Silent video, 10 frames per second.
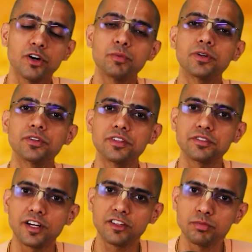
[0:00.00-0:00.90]
Now because
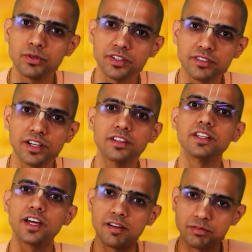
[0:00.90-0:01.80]
this transport is there,
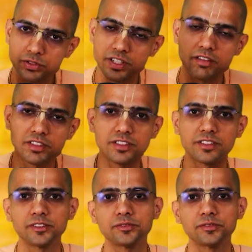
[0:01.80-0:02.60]
they have to travel.